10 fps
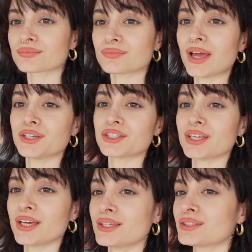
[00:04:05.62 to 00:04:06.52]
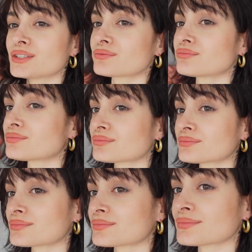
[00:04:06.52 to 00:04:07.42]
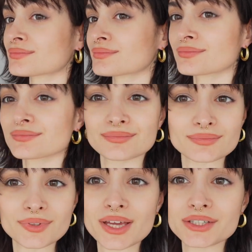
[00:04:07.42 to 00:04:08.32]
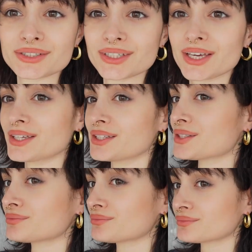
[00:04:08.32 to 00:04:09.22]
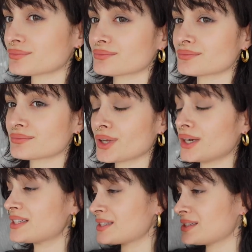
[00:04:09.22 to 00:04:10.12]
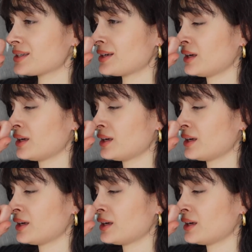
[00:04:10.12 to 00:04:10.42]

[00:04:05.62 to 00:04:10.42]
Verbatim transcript: There she is. There she is. And you sneeze.